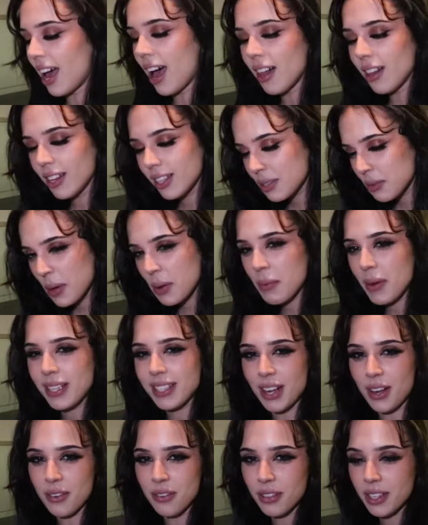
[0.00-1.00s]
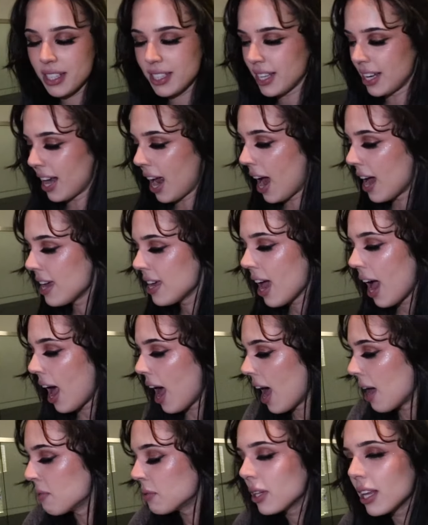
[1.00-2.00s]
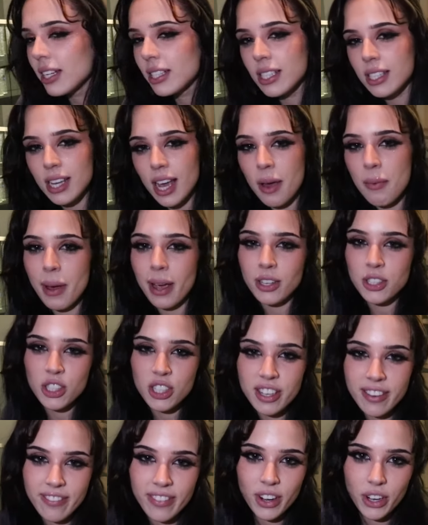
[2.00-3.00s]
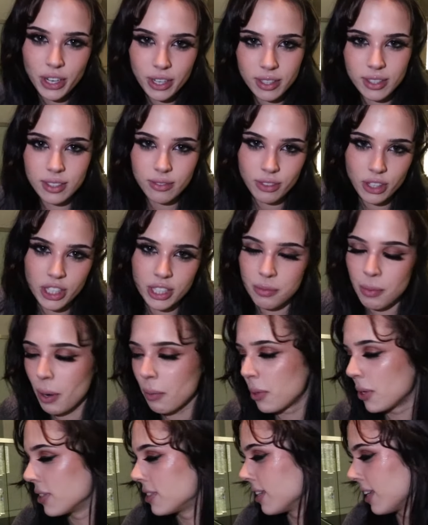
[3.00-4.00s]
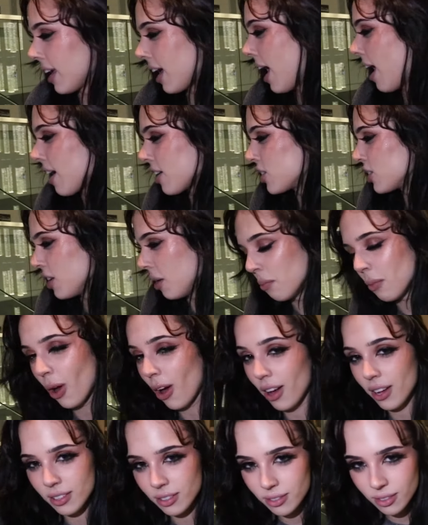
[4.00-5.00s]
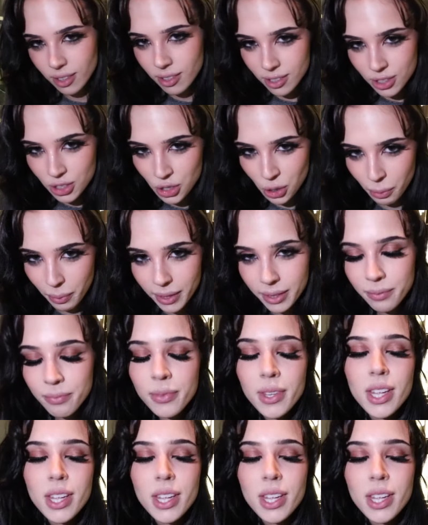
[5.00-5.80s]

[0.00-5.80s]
I'll explain myself. Listen, I would like to say I'm actually a very, very smart person. Like, I actually am not stupid.